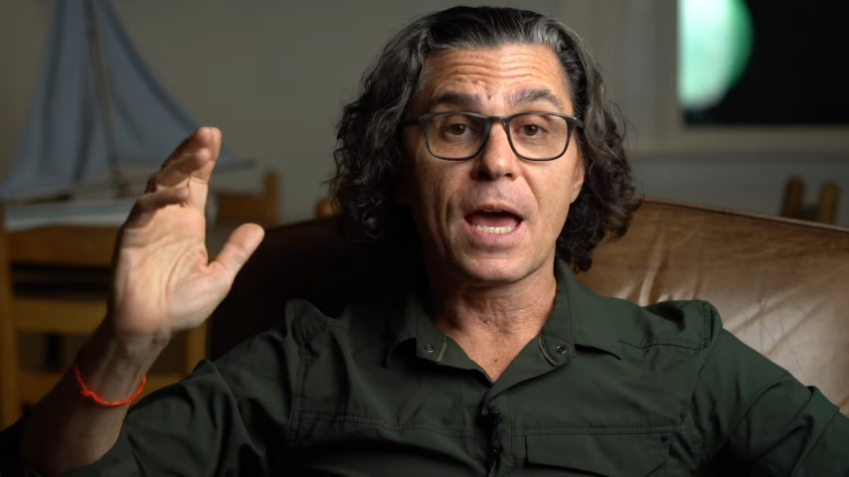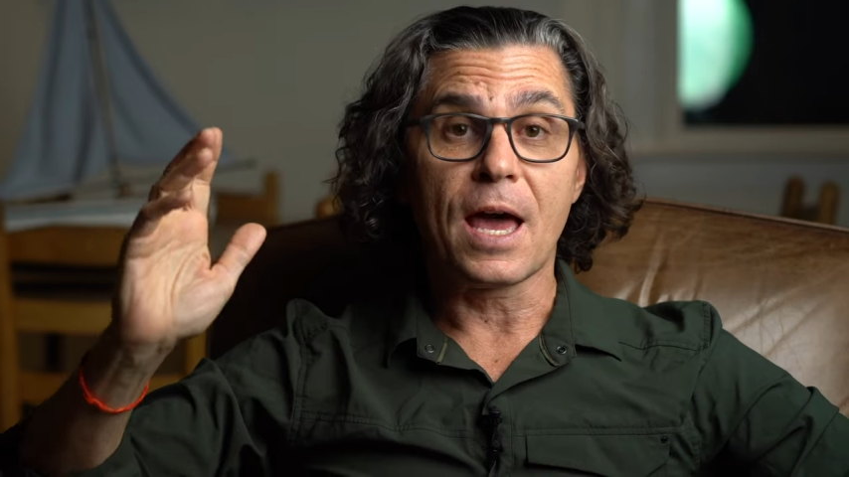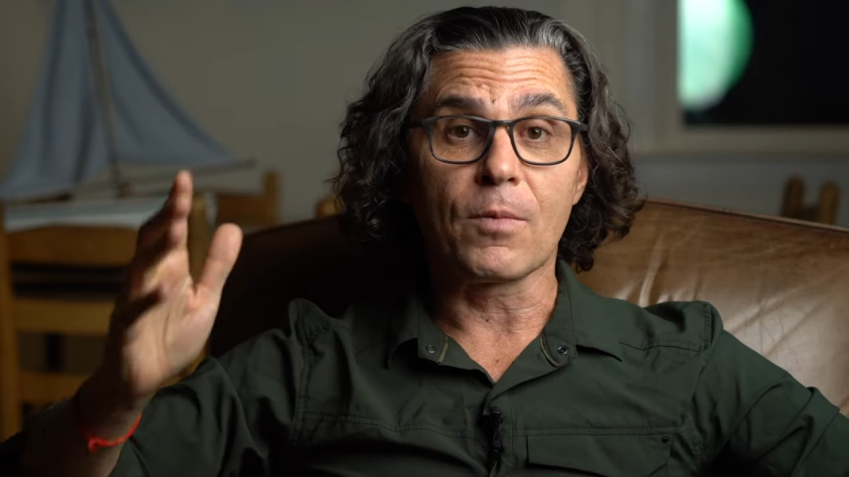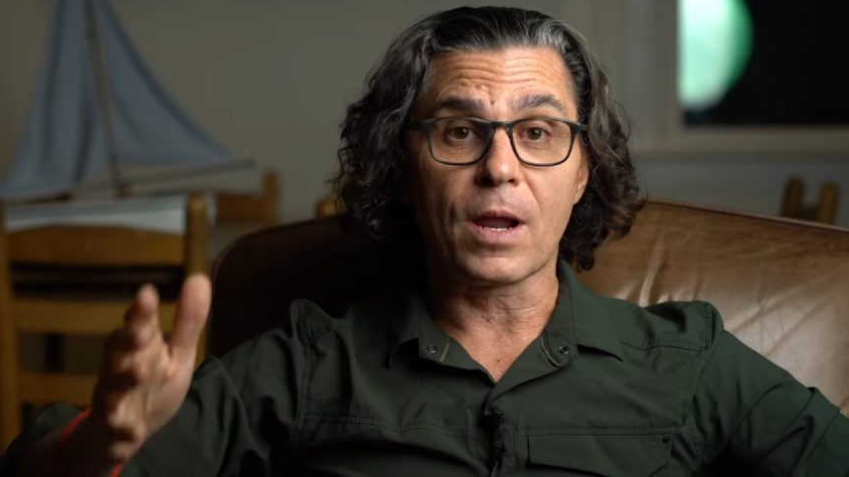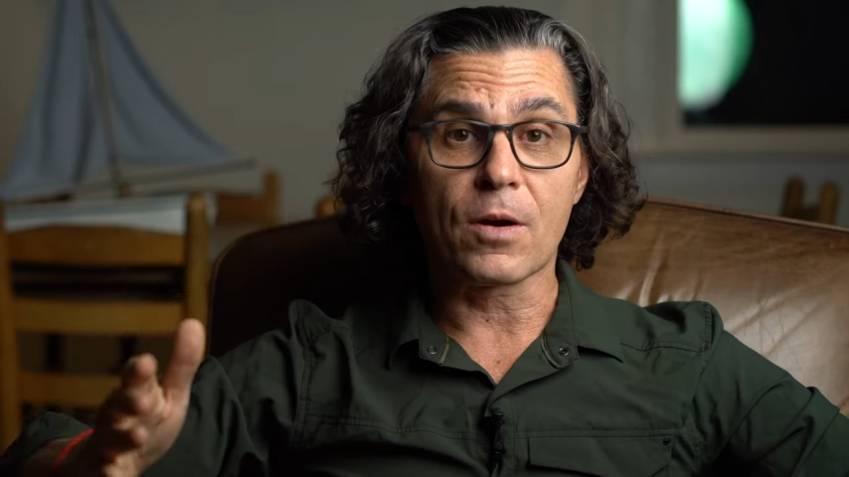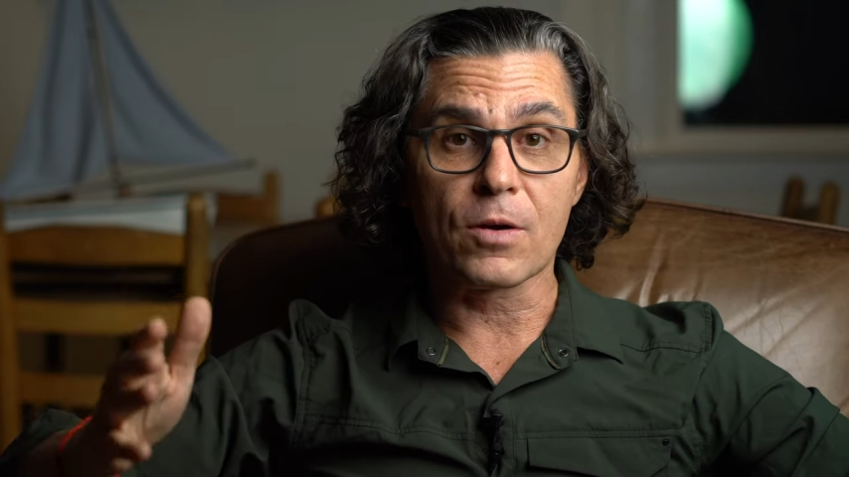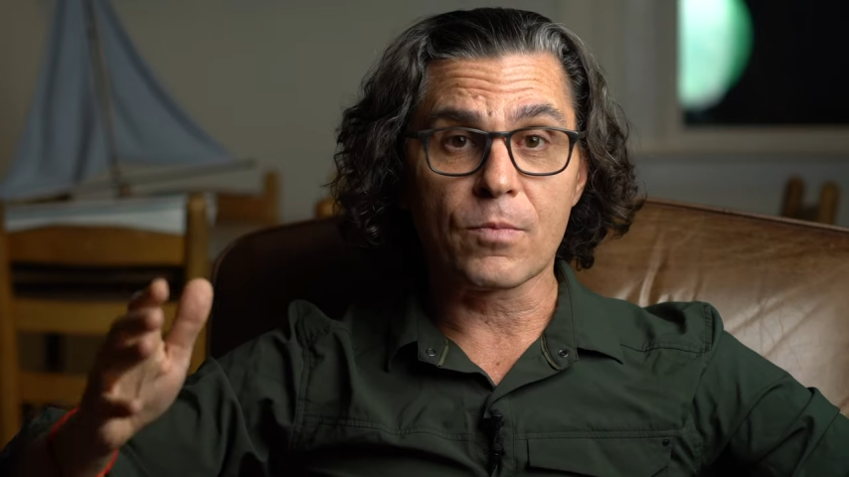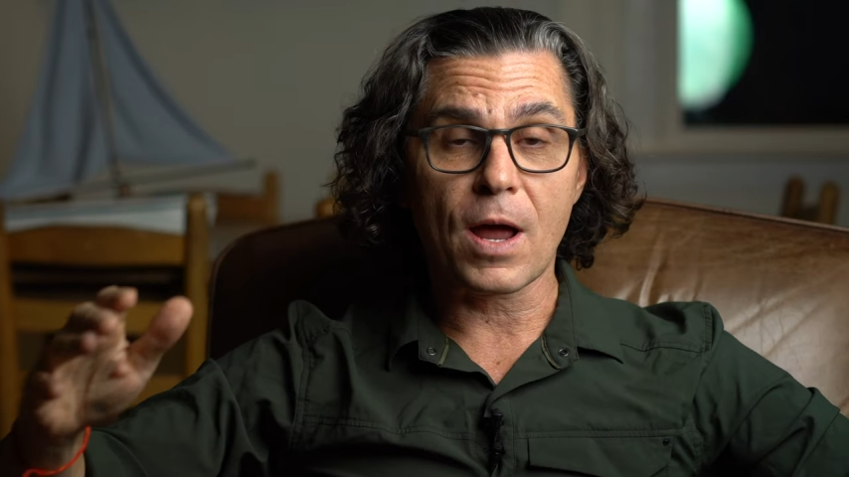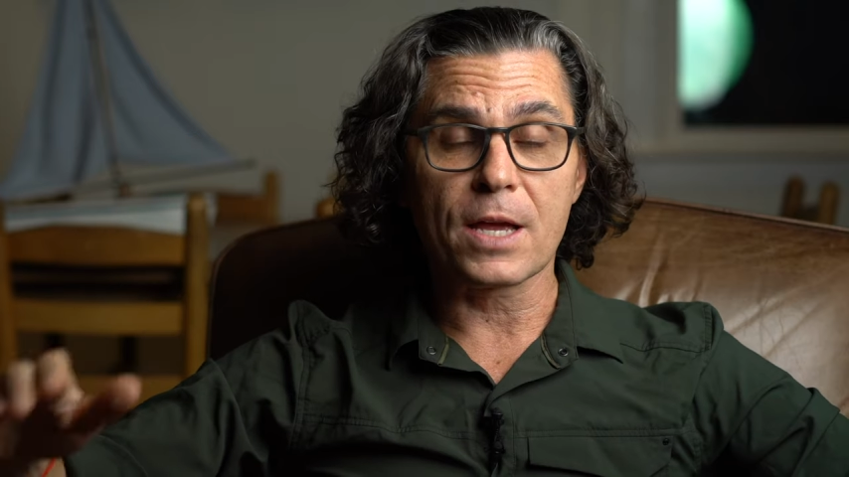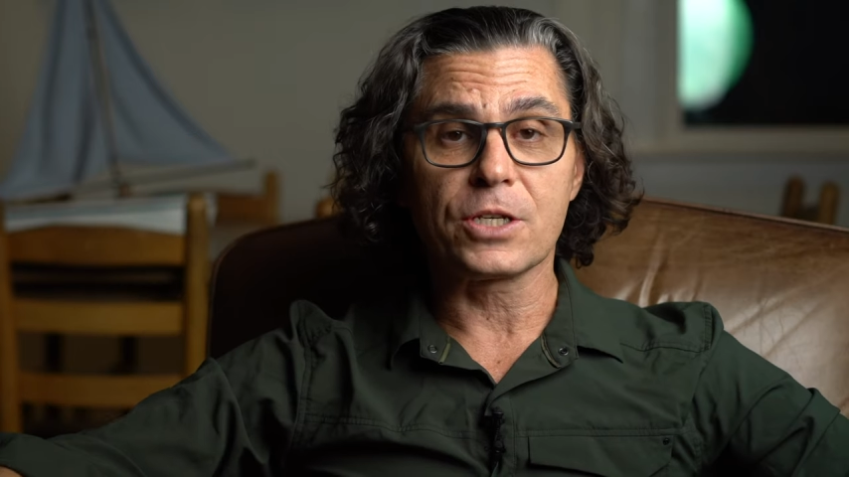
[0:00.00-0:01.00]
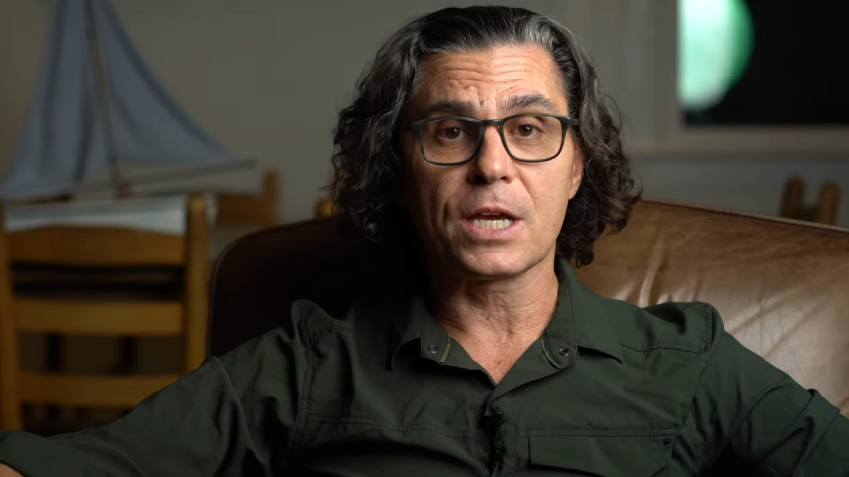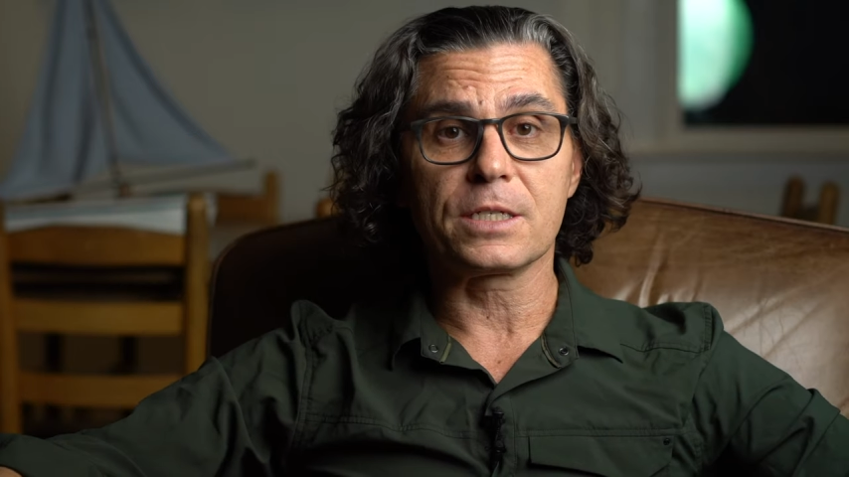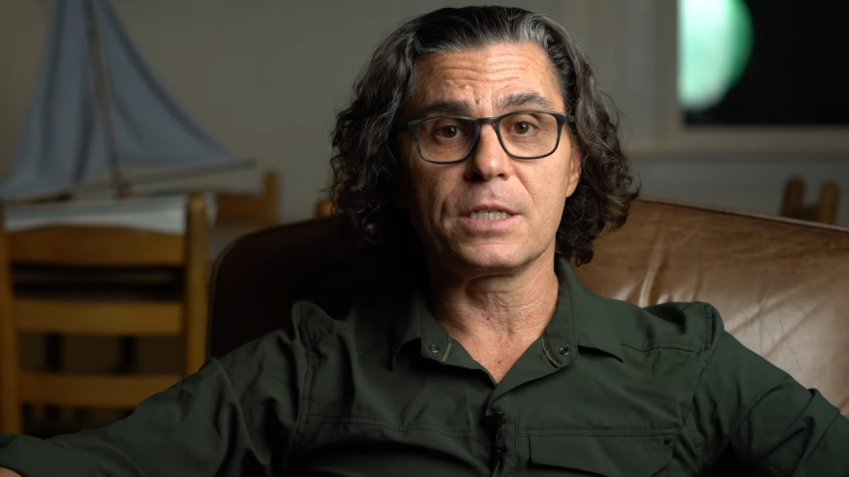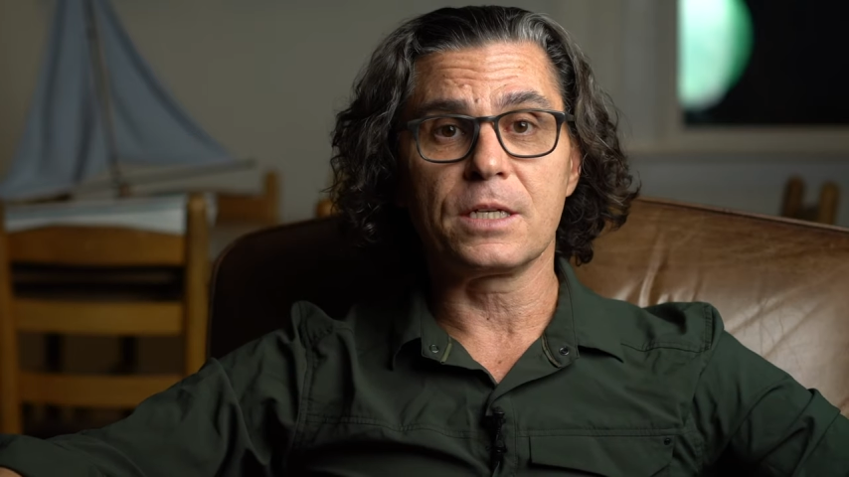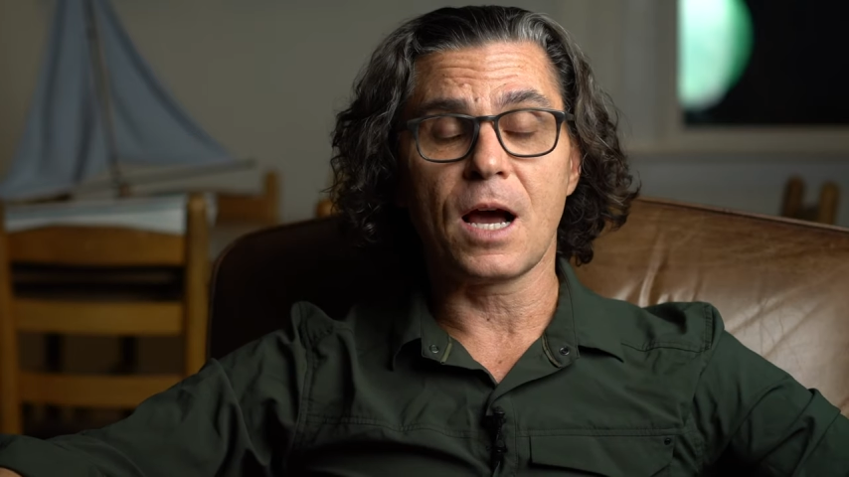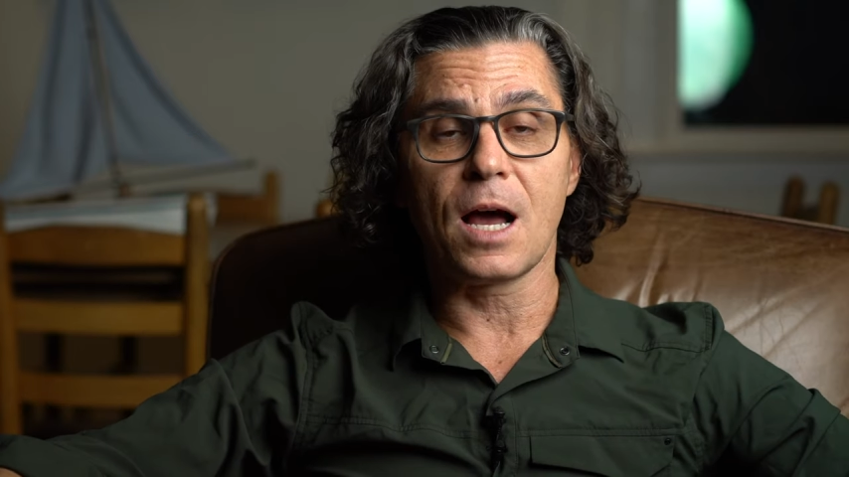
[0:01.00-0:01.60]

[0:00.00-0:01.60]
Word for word: And when I heard Brian Chesky